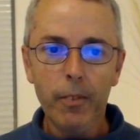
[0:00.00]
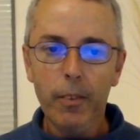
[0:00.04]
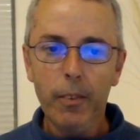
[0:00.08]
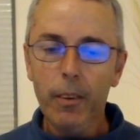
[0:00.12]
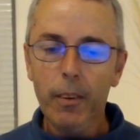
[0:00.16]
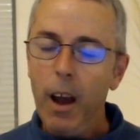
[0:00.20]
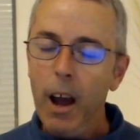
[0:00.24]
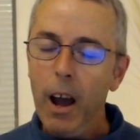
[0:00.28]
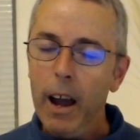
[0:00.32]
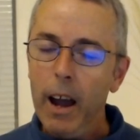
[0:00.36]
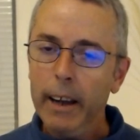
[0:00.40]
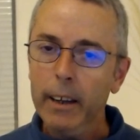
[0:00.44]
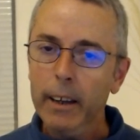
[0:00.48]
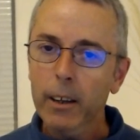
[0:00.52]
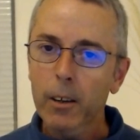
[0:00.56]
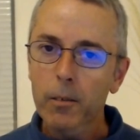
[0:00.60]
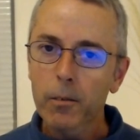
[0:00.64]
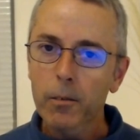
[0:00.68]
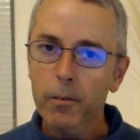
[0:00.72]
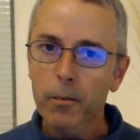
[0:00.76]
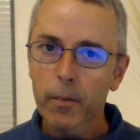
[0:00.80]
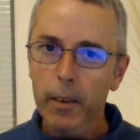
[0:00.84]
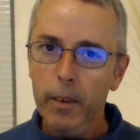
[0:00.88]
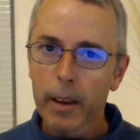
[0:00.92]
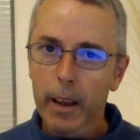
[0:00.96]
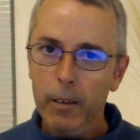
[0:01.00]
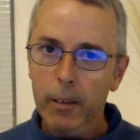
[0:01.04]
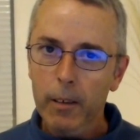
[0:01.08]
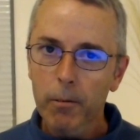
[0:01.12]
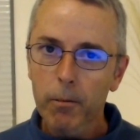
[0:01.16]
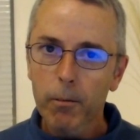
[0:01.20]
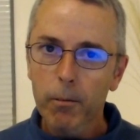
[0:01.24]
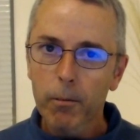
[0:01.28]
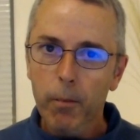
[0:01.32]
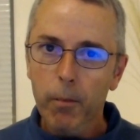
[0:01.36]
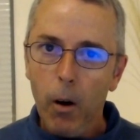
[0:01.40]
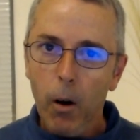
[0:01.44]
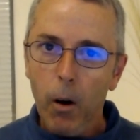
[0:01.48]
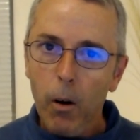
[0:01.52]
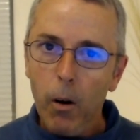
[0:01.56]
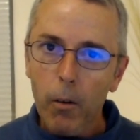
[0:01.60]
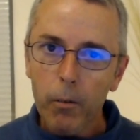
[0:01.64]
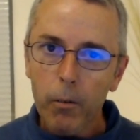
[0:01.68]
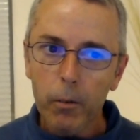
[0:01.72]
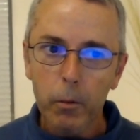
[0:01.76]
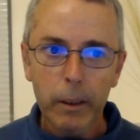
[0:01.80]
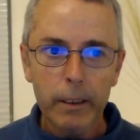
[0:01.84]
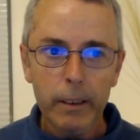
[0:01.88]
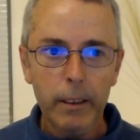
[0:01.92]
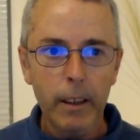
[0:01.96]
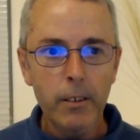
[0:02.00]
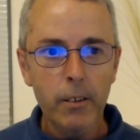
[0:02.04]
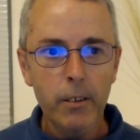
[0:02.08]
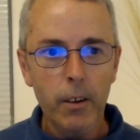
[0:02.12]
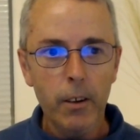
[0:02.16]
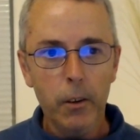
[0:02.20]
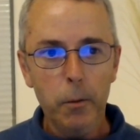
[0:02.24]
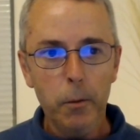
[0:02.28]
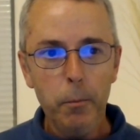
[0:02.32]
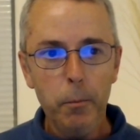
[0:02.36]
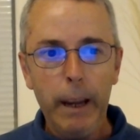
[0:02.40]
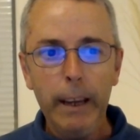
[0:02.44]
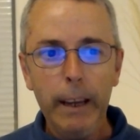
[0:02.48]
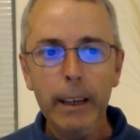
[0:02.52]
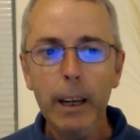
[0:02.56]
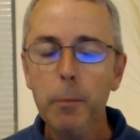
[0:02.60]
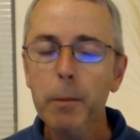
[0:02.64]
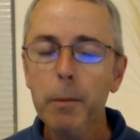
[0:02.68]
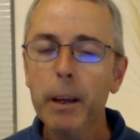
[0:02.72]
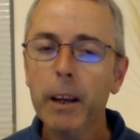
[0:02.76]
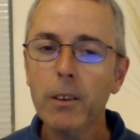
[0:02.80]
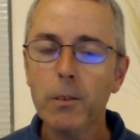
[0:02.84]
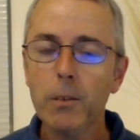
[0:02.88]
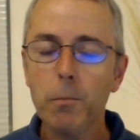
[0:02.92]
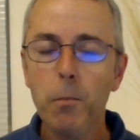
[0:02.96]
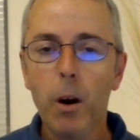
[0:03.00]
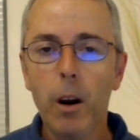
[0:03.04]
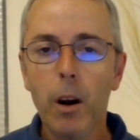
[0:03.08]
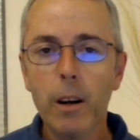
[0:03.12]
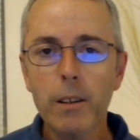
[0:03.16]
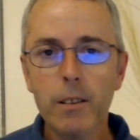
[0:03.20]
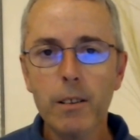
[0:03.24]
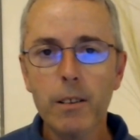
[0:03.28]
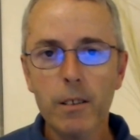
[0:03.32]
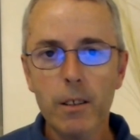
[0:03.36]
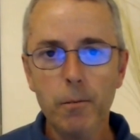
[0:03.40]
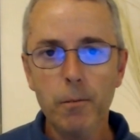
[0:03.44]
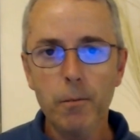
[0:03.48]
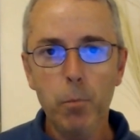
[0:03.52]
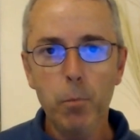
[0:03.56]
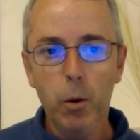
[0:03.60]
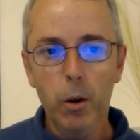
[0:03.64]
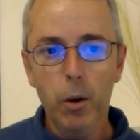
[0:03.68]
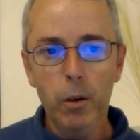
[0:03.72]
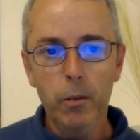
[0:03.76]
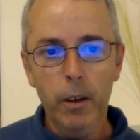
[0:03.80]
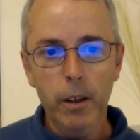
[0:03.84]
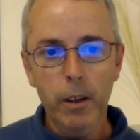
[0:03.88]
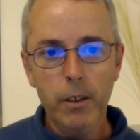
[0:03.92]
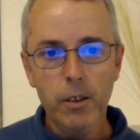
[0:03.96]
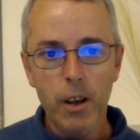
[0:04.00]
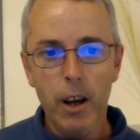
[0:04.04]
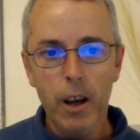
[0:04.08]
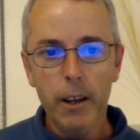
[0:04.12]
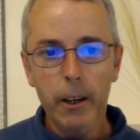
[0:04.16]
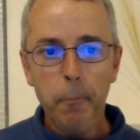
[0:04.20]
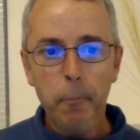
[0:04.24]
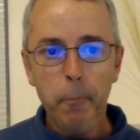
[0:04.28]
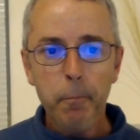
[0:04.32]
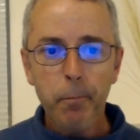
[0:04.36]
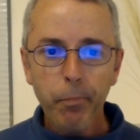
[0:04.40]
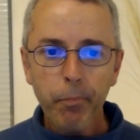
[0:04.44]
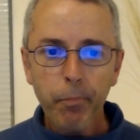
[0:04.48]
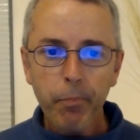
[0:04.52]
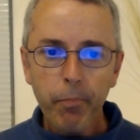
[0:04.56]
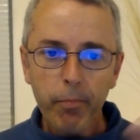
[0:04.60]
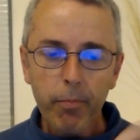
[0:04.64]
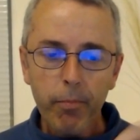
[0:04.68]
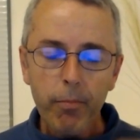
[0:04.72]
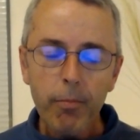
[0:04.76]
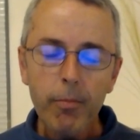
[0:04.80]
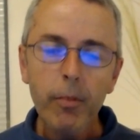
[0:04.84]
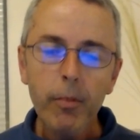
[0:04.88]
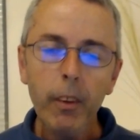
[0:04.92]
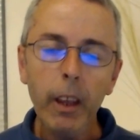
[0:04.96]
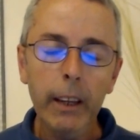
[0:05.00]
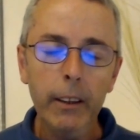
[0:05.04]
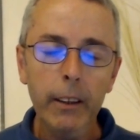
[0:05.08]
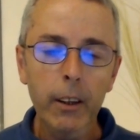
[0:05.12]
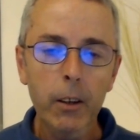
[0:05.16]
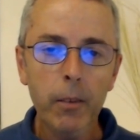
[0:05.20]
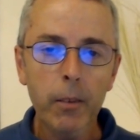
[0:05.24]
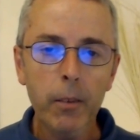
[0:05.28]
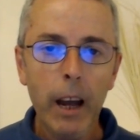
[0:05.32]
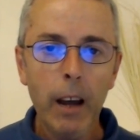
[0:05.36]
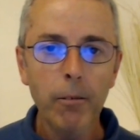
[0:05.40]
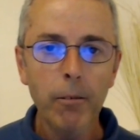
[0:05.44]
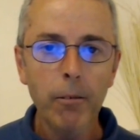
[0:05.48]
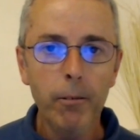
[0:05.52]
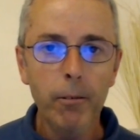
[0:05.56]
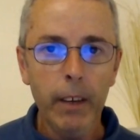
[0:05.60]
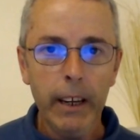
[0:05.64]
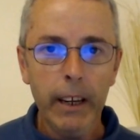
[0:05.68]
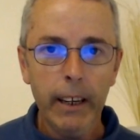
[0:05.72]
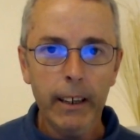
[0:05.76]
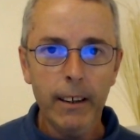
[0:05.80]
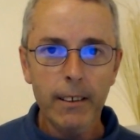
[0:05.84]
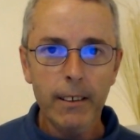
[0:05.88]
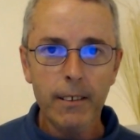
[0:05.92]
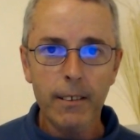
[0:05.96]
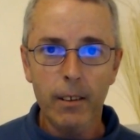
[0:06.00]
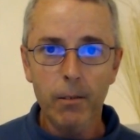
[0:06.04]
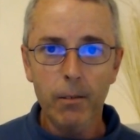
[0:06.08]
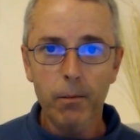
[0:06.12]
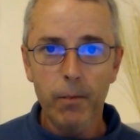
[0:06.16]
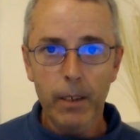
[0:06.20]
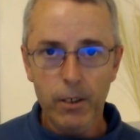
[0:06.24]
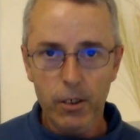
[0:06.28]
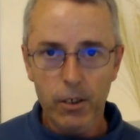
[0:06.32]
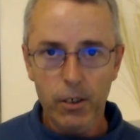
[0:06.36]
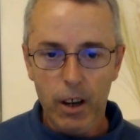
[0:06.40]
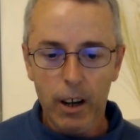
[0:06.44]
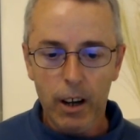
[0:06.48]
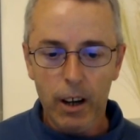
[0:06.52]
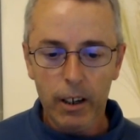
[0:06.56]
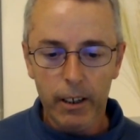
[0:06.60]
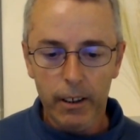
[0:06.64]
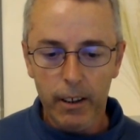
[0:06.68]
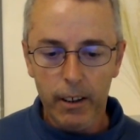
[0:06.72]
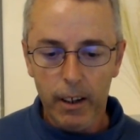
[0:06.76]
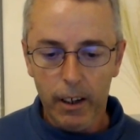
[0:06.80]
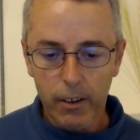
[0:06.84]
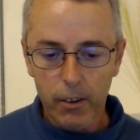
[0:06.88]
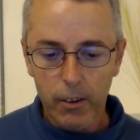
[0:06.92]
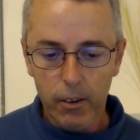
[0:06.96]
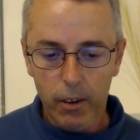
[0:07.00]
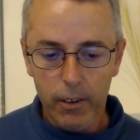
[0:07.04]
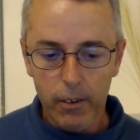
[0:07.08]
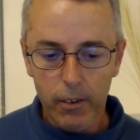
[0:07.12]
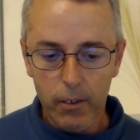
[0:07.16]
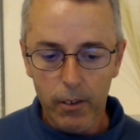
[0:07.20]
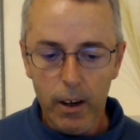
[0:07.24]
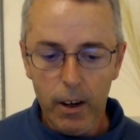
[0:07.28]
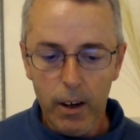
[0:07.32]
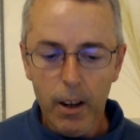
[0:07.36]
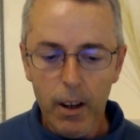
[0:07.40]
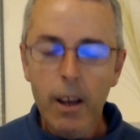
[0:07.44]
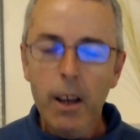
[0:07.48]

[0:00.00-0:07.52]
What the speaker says: Kind of involved with each other, mainly because Mars is in Purva Ashadha, and you've got Venus in Vishakha Nakshatra.